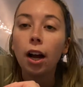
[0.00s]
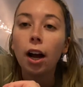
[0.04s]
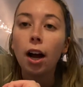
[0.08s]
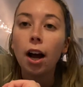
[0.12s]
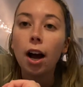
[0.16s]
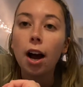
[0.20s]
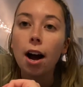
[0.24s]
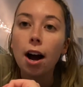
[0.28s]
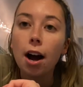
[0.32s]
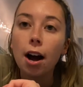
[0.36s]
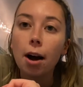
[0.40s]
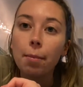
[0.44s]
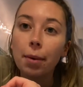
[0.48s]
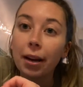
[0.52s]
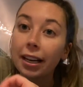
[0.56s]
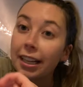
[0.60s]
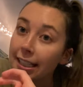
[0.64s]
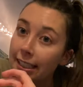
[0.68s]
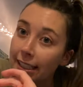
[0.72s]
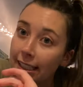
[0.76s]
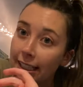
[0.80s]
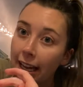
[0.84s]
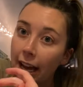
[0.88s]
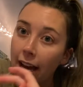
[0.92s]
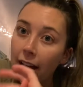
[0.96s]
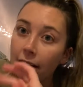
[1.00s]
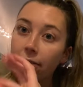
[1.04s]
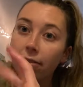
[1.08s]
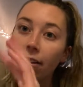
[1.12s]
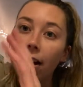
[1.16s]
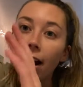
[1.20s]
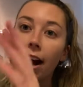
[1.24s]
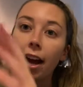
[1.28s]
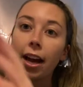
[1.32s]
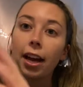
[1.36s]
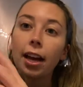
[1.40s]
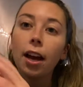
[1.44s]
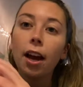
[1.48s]
against the
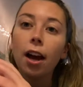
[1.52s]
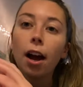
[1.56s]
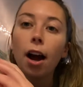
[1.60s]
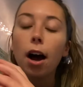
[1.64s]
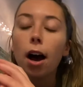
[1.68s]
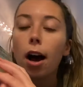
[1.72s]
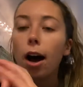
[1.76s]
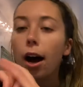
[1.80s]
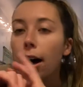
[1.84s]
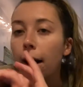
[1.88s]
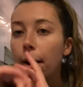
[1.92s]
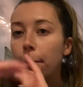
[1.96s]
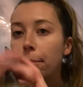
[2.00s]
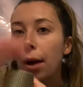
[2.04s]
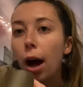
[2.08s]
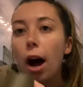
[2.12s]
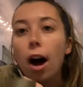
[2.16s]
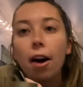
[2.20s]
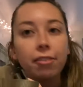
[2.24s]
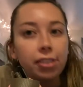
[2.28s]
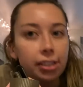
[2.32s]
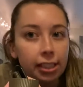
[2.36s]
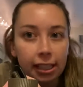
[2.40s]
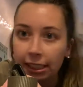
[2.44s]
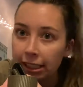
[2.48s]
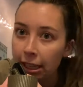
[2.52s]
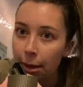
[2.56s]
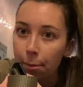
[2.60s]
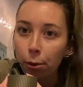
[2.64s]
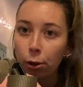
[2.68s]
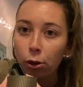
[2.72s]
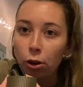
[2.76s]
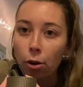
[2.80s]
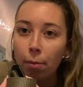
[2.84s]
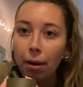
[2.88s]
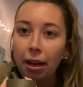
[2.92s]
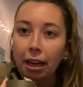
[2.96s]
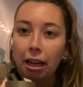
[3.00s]
AFI. Obviously,
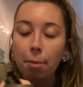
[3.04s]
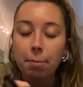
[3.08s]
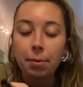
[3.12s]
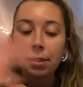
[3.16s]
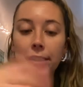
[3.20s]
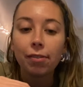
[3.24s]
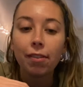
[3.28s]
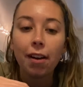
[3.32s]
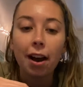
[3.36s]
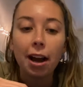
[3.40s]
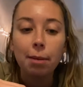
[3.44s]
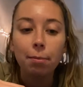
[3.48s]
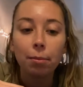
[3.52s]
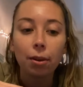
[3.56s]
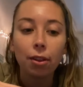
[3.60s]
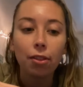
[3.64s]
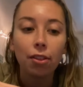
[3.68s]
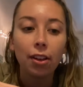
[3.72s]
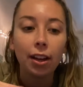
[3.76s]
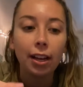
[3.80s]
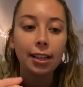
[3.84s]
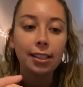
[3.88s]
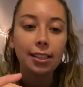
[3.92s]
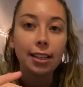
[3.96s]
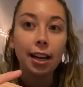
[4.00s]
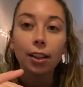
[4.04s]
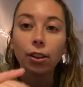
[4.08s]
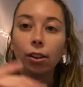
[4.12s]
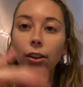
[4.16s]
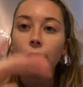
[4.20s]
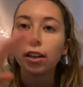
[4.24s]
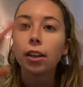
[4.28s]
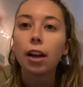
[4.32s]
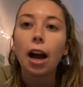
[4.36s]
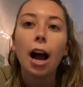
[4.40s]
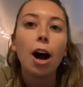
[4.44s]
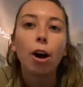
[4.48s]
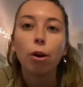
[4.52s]
typical makeup is fine, but things that
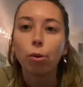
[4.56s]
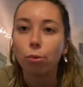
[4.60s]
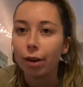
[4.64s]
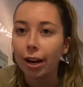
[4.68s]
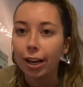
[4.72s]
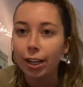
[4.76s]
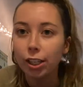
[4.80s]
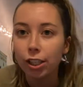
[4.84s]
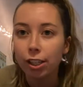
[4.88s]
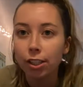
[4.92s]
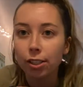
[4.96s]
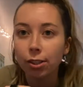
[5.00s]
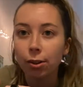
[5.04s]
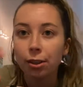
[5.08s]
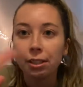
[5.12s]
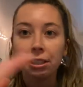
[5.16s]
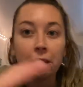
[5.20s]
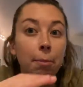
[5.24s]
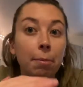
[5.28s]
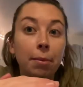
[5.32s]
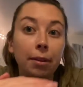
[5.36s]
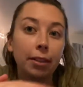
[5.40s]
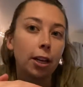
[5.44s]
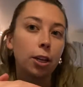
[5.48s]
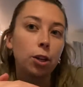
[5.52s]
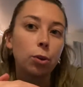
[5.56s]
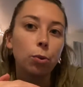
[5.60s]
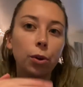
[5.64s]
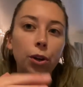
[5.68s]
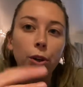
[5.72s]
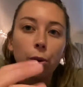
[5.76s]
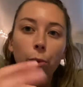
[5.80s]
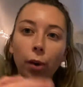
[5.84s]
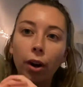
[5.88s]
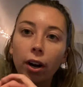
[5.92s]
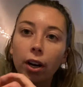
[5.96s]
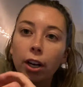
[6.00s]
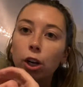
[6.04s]
look outrageous or something that you wouldn't
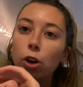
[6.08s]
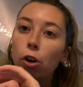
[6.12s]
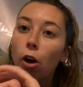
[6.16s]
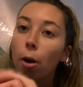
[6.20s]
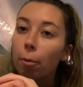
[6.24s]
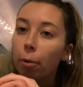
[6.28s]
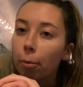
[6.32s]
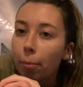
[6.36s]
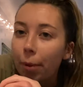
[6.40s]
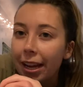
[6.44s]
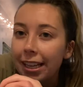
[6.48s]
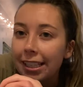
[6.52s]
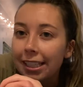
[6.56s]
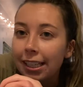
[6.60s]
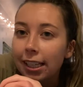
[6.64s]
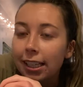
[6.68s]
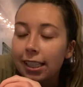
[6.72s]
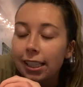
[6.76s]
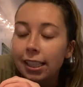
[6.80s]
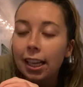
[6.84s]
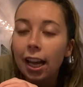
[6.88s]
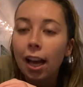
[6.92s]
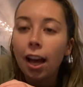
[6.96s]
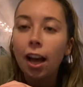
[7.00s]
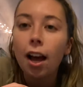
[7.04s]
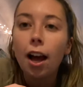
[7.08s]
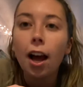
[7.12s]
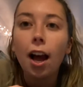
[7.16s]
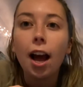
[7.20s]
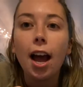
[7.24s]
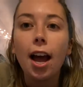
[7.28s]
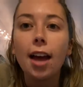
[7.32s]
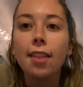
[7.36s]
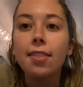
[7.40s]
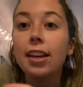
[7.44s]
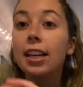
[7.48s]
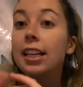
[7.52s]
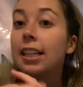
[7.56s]
wear on a normal basis.
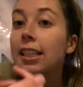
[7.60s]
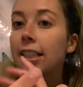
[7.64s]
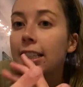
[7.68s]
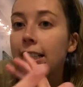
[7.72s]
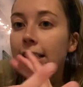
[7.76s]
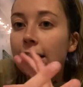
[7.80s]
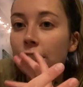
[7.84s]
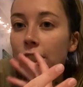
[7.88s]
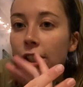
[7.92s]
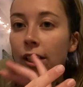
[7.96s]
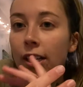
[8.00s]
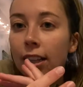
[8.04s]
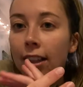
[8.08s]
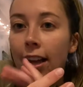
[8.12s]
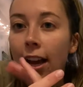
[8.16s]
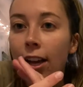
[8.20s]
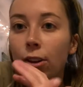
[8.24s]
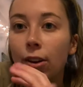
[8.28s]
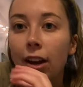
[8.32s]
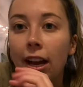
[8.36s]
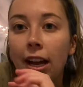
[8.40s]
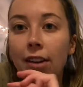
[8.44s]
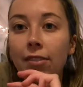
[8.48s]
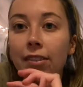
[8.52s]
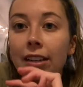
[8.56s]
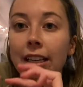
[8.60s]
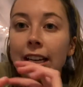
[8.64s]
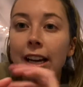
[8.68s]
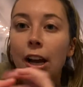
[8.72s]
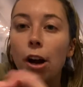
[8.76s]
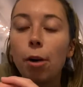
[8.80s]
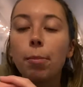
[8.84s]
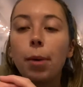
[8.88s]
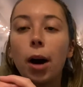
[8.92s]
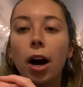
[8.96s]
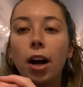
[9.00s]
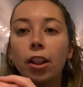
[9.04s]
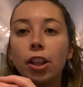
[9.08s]
And then in addition to that, you can't have any nail
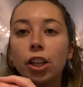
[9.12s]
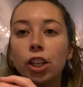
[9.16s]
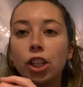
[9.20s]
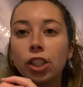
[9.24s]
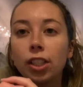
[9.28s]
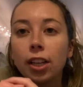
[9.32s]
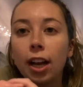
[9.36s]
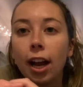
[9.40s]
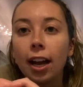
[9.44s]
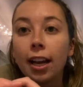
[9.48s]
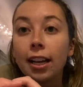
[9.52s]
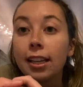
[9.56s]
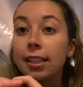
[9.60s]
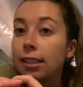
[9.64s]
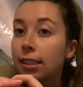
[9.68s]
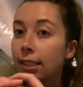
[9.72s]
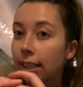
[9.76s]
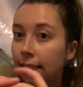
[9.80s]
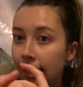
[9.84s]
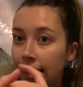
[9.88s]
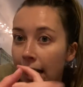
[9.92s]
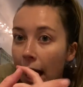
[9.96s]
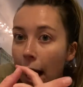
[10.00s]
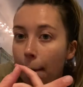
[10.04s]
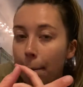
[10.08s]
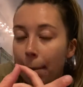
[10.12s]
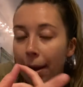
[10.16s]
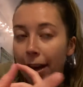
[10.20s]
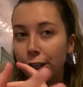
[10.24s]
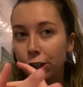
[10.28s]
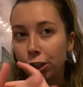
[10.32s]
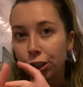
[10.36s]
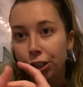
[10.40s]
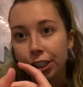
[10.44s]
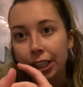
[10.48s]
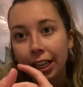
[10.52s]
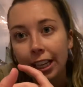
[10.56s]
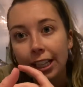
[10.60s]
polish that does not match your
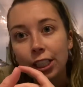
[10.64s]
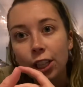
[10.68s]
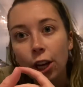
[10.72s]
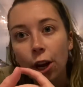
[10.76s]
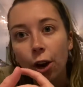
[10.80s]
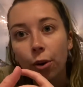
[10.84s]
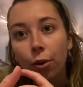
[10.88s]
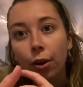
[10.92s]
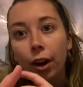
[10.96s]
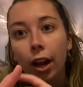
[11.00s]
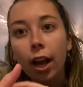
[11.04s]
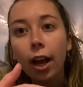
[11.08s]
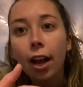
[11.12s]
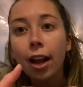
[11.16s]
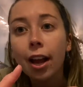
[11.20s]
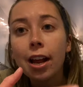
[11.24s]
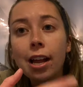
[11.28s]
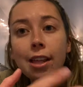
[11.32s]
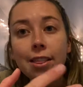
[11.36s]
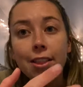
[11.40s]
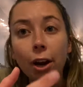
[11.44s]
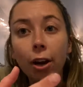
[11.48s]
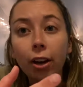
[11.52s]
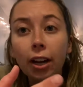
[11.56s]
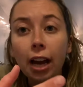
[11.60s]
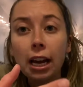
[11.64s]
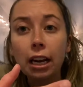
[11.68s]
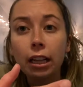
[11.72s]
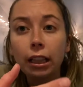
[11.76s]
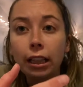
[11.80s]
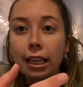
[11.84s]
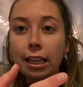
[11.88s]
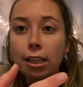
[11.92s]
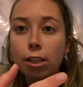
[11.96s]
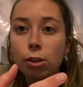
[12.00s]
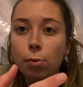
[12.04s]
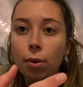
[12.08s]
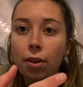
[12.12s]
skin tone. They are kind of
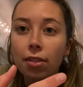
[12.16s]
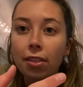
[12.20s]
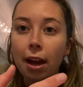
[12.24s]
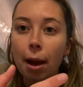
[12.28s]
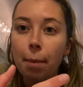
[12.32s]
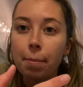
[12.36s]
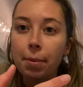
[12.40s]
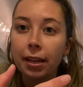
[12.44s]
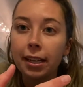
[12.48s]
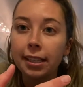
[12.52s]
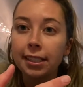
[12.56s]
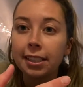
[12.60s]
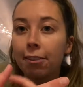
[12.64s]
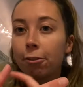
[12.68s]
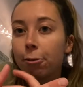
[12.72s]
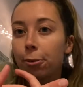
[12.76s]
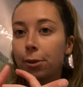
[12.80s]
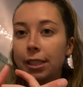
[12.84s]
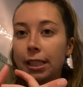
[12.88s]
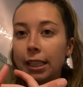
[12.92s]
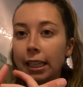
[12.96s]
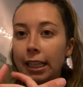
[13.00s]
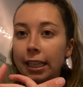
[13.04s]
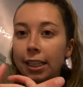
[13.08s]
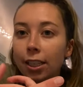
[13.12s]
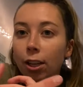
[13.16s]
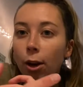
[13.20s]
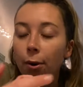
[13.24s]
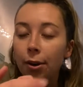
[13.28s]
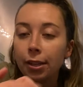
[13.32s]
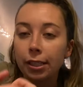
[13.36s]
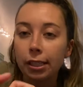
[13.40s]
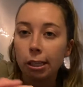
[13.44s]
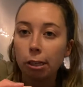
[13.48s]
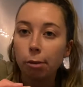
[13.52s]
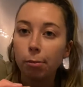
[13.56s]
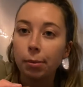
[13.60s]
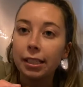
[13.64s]
lenient with that because everyone's skin tone is a
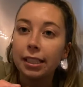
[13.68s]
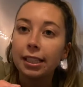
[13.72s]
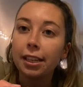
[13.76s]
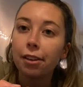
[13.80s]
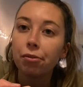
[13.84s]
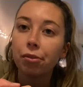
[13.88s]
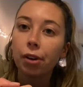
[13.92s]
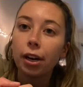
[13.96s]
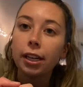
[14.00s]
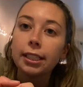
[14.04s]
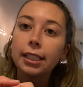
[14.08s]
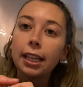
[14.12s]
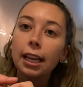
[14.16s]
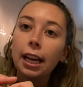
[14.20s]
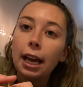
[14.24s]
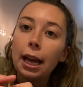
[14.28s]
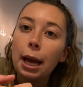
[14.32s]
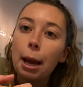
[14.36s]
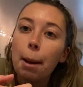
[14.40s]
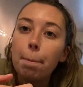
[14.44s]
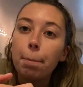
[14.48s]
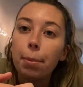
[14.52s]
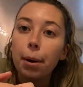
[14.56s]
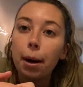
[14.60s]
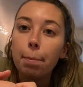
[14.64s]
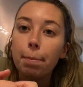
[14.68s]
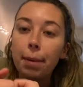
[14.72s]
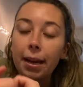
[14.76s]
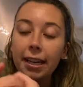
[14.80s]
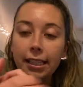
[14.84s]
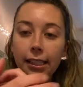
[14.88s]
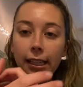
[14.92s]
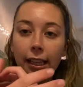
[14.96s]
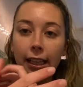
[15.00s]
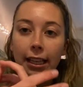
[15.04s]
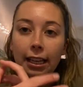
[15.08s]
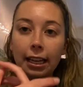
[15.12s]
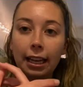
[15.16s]
little bit different, but
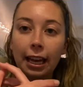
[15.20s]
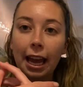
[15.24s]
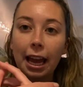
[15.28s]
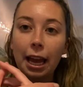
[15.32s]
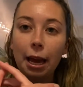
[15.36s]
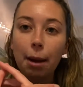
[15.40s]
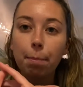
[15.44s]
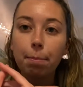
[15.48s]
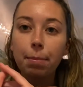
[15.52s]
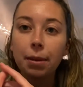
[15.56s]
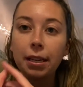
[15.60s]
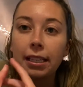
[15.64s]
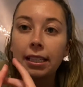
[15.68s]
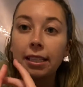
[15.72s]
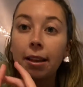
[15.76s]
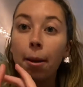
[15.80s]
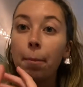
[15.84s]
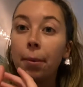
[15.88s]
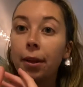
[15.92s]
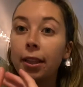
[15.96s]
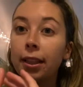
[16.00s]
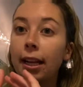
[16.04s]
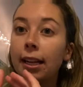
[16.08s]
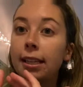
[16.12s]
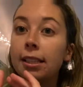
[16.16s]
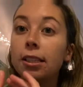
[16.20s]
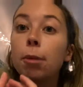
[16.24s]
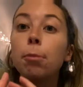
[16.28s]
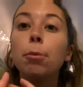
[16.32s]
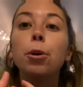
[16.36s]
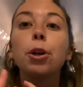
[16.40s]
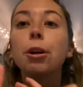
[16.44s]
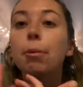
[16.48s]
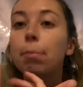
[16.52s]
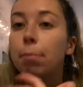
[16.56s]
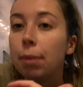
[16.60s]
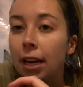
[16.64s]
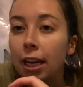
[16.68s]
basically it can't be something that someone
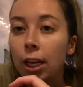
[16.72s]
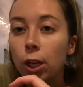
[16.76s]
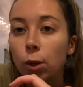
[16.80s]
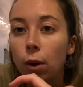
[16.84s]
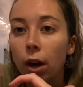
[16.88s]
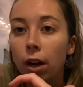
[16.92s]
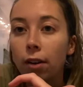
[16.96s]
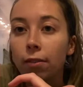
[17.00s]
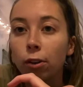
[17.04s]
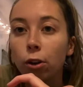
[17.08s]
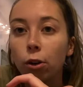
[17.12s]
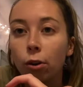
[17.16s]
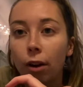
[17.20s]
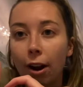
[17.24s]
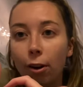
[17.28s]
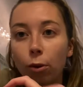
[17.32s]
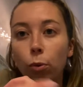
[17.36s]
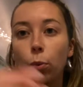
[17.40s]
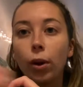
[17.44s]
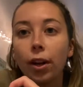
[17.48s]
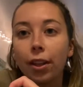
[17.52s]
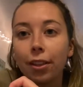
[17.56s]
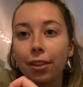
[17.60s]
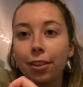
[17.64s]
could pick you out of a crowd with.